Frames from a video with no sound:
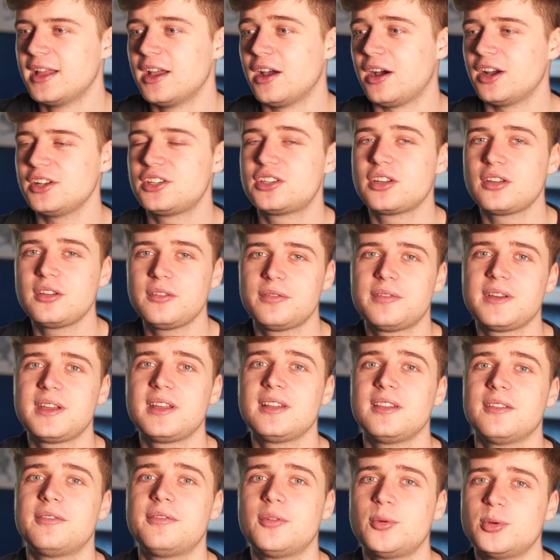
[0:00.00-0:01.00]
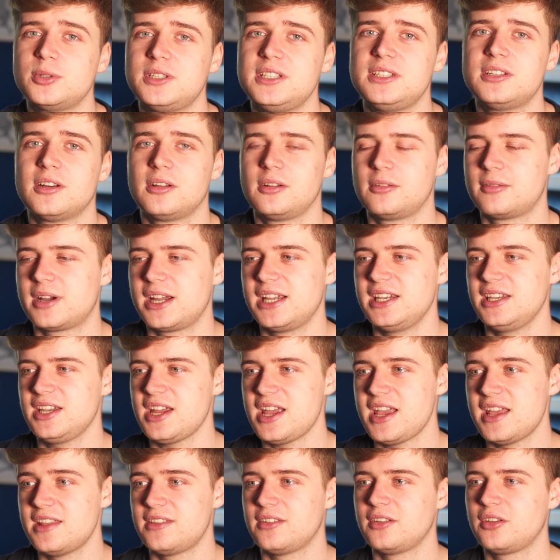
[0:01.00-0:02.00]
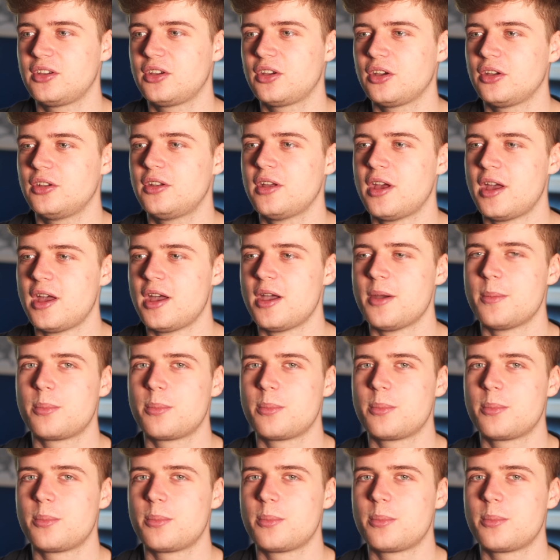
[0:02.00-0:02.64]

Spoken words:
I do think the $40 range is a good